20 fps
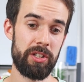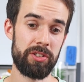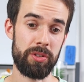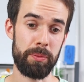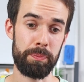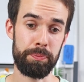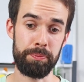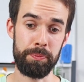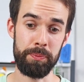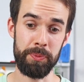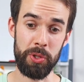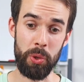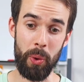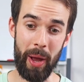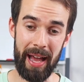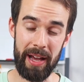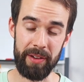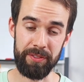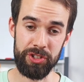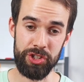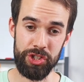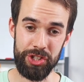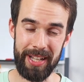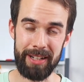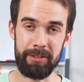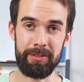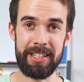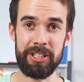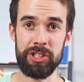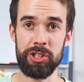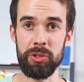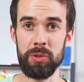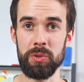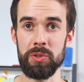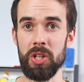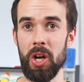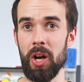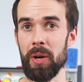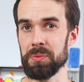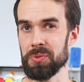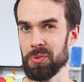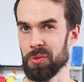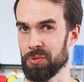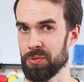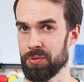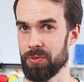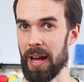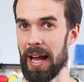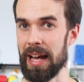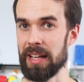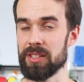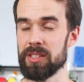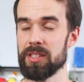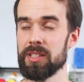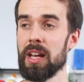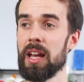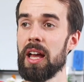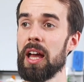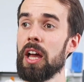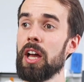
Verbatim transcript: So you have generally two types of fats.